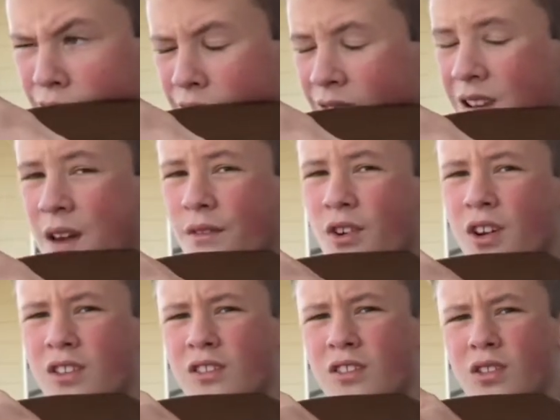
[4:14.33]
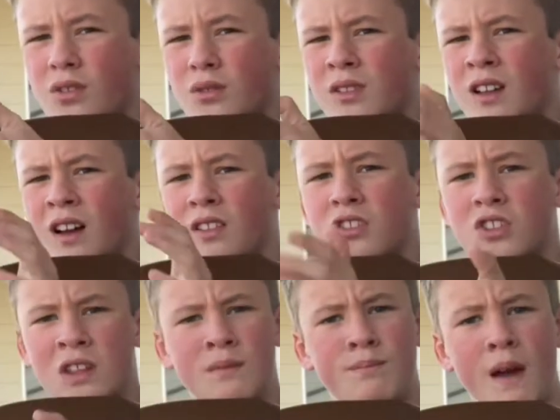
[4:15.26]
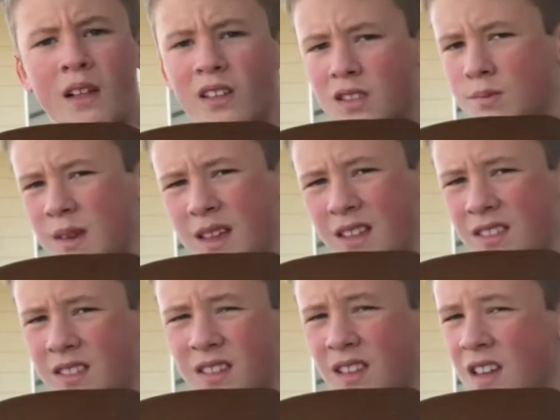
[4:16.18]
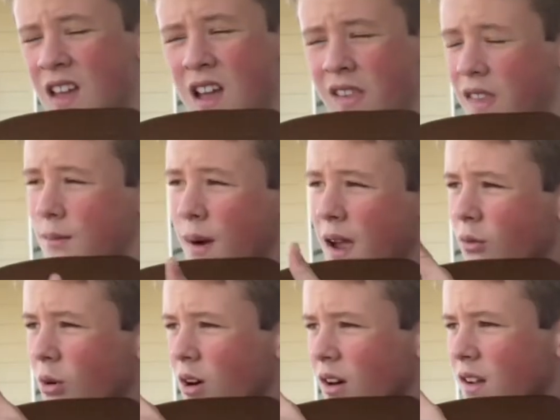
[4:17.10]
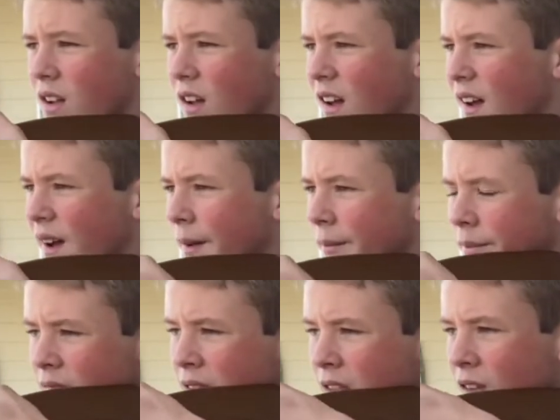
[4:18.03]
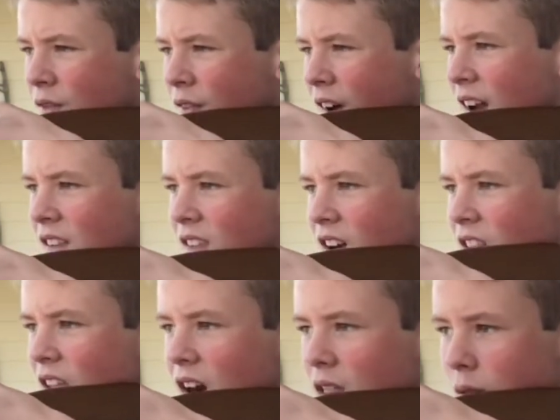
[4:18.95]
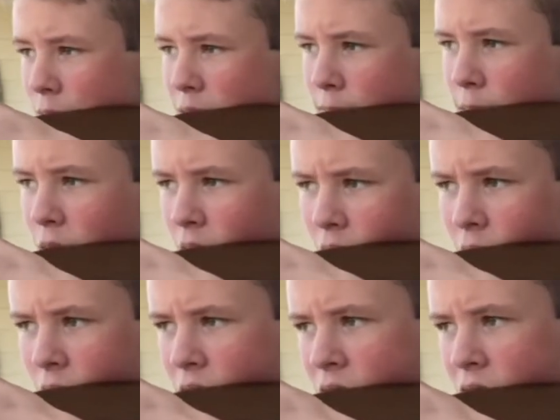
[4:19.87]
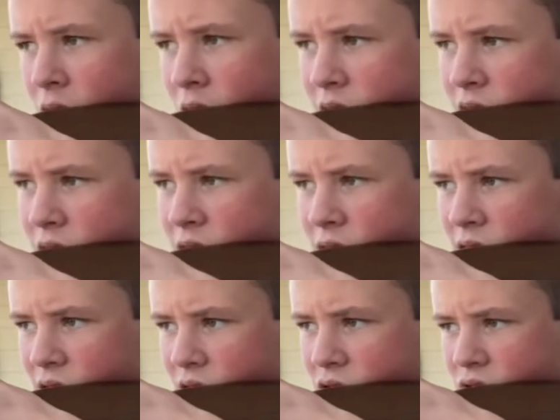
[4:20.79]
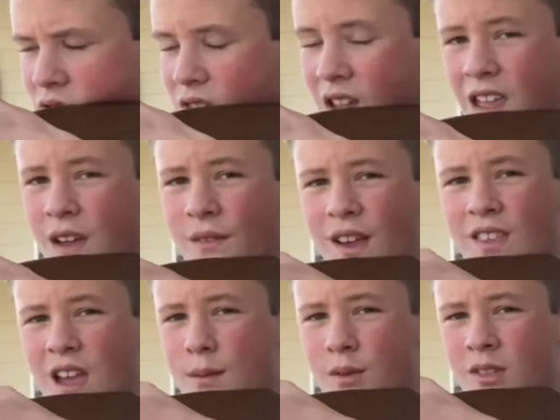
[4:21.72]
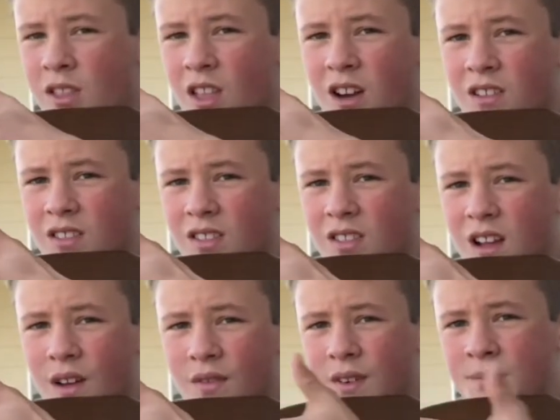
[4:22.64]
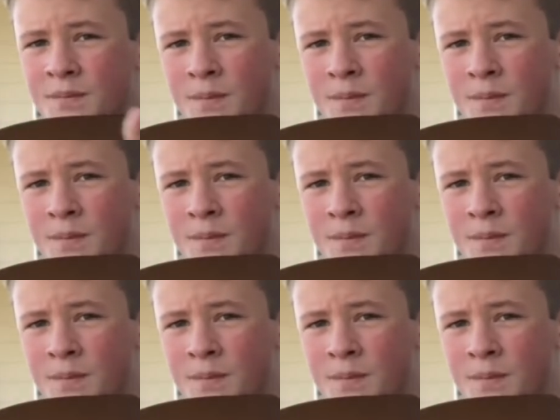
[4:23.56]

never exclude the cheap pellets, because they might work. You'll find that a lot of the people, they're shooting like FX hybrid slugs and stuff, and